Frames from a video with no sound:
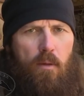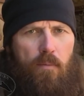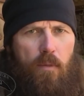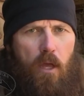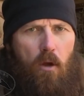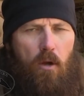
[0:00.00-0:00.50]

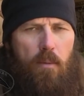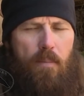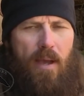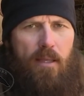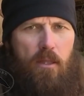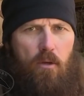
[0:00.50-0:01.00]
they only
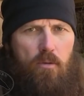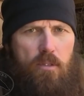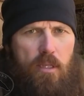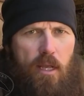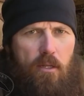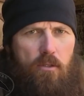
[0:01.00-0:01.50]
make those
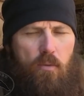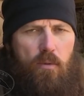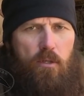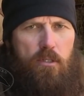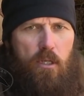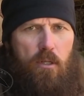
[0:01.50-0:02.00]
sounds when
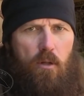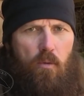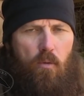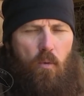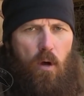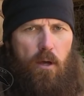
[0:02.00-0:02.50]
they're sitting
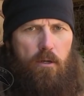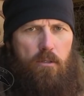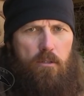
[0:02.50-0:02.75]
on the water.